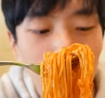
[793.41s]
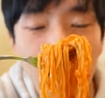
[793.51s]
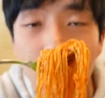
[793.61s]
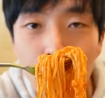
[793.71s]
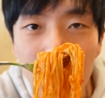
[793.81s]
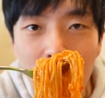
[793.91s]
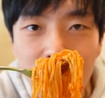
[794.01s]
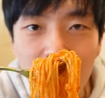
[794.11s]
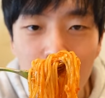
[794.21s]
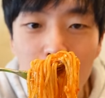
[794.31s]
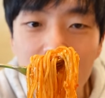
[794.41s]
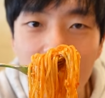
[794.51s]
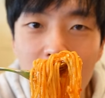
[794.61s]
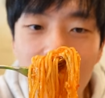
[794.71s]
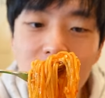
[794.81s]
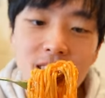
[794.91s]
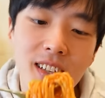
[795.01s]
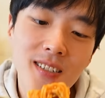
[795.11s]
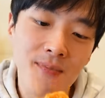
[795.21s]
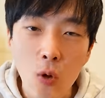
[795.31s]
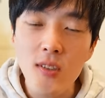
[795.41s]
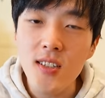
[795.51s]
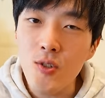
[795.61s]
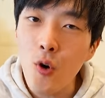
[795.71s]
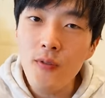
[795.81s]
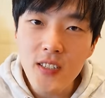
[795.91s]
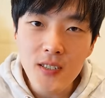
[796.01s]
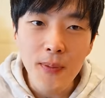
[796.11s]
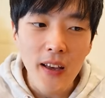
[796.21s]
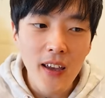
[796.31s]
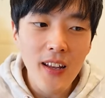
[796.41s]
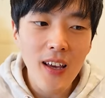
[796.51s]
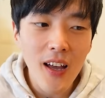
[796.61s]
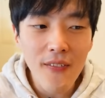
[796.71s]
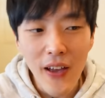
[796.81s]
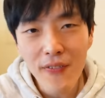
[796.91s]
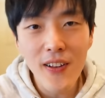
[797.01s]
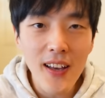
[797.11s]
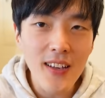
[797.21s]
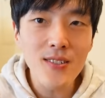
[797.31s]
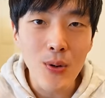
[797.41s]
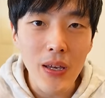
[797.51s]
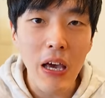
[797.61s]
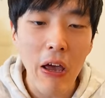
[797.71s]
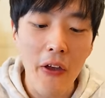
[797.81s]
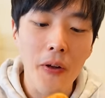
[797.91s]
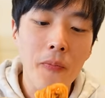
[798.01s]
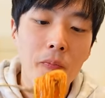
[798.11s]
And with lots of mozzarella cheese, this oven spaghetti, I feel like it's okay.